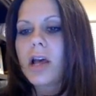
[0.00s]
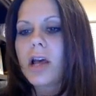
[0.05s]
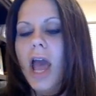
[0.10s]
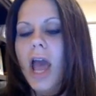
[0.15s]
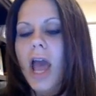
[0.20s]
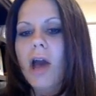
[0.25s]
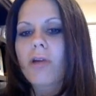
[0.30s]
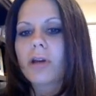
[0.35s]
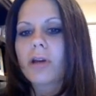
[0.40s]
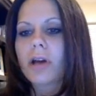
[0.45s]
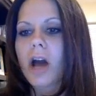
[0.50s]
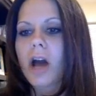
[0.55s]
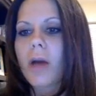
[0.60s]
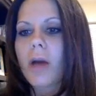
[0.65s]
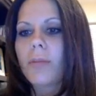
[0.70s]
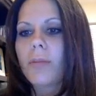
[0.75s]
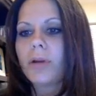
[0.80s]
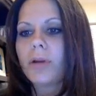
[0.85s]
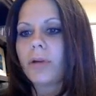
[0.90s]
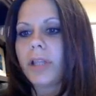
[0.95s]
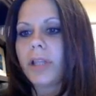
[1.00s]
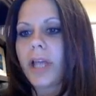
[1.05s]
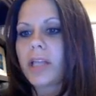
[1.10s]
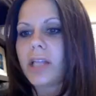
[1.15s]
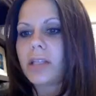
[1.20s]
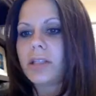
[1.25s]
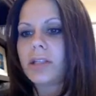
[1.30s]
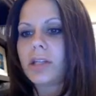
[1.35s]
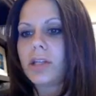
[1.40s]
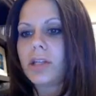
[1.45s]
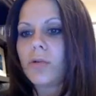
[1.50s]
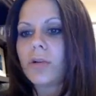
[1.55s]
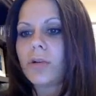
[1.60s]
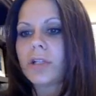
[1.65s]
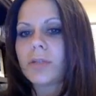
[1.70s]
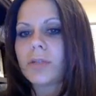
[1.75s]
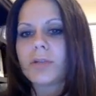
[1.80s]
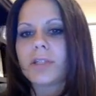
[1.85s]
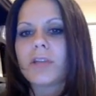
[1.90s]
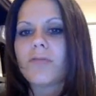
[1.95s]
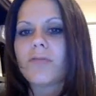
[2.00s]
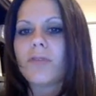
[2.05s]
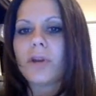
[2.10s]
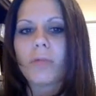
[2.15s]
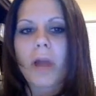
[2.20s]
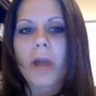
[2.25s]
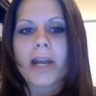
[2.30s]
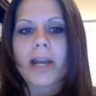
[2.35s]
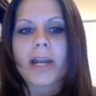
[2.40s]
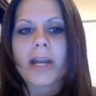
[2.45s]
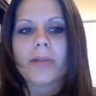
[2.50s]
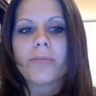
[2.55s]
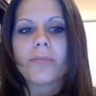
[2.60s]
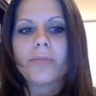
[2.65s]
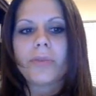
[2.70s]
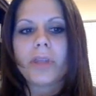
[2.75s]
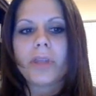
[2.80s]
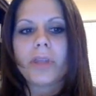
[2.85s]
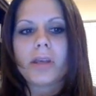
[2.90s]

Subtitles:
how the comment relates to your specific writing.